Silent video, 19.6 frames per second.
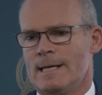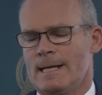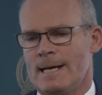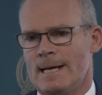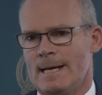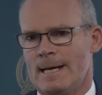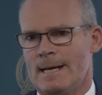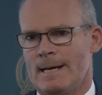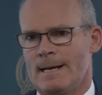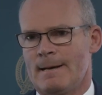
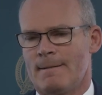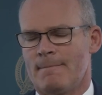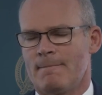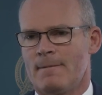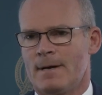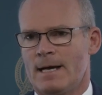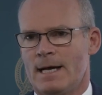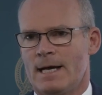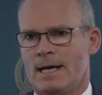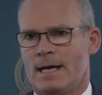um,
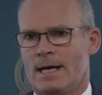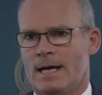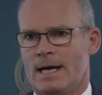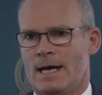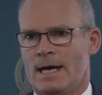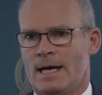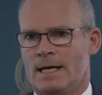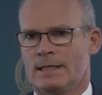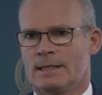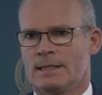uh,
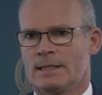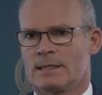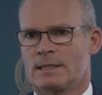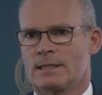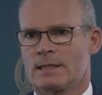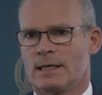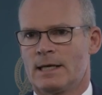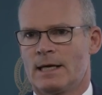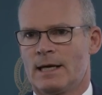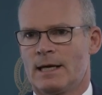
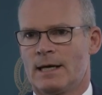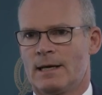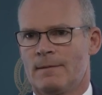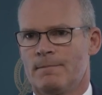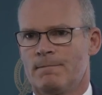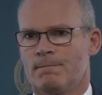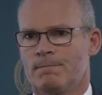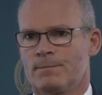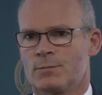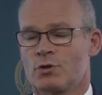and
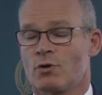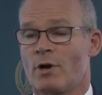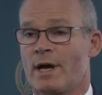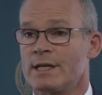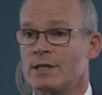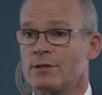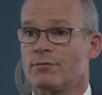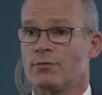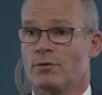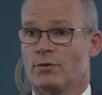um,
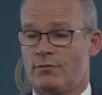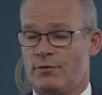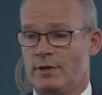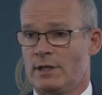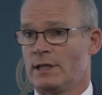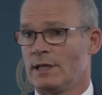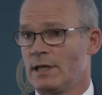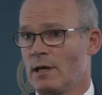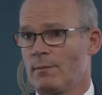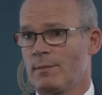trying to
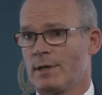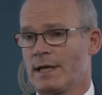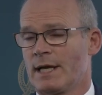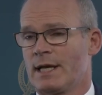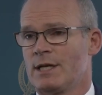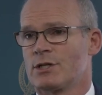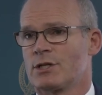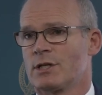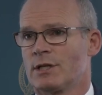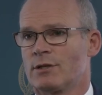fulfil the
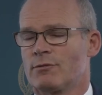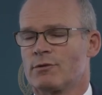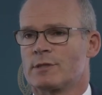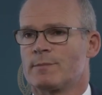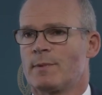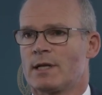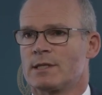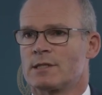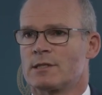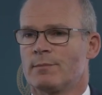obligation and the
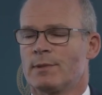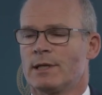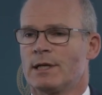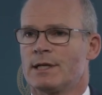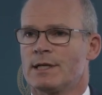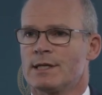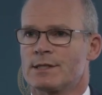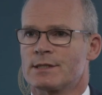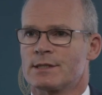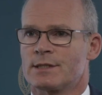
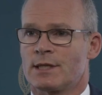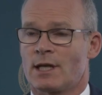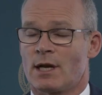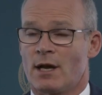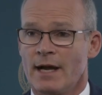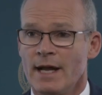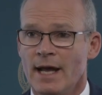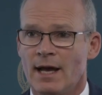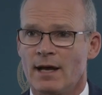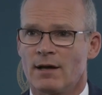responsibilities that
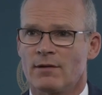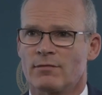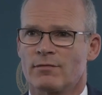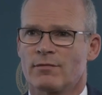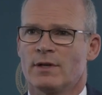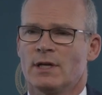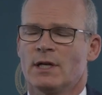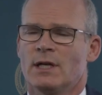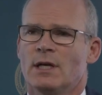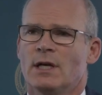I have
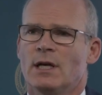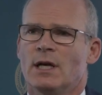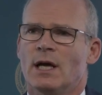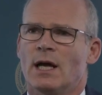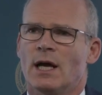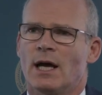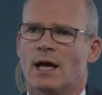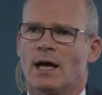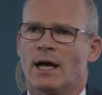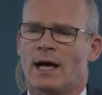
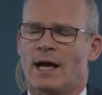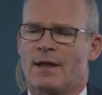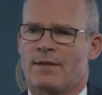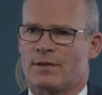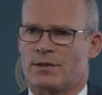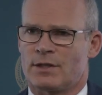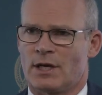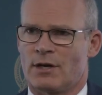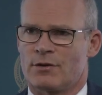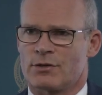uh, and
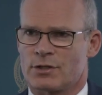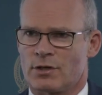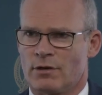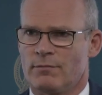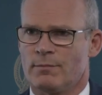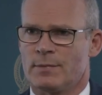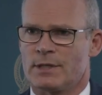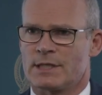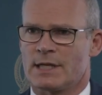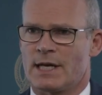that the Irish
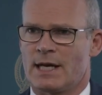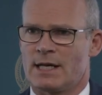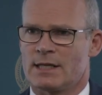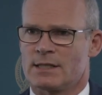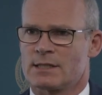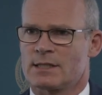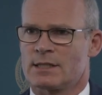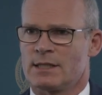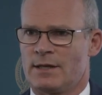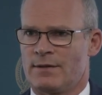government
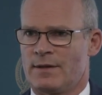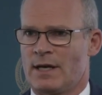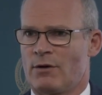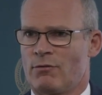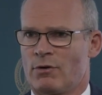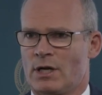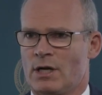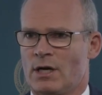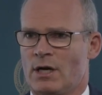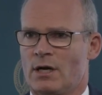has in that
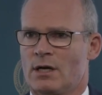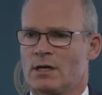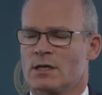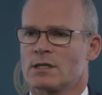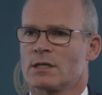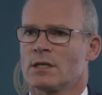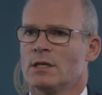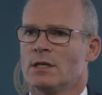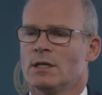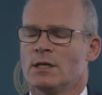regard.
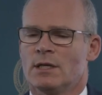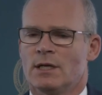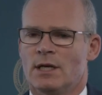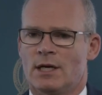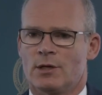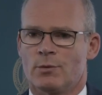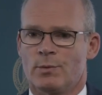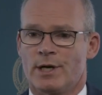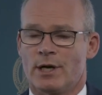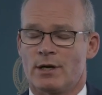
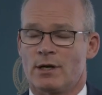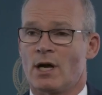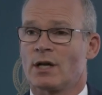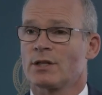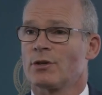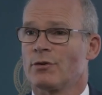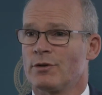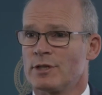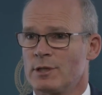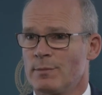And we are
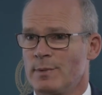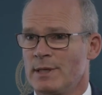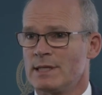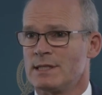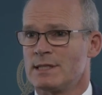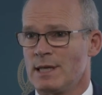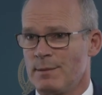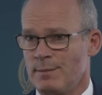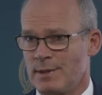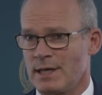not going to be
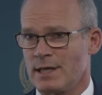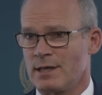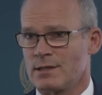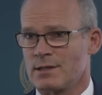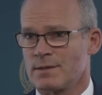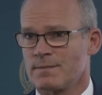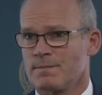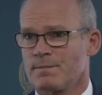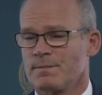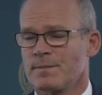intimidated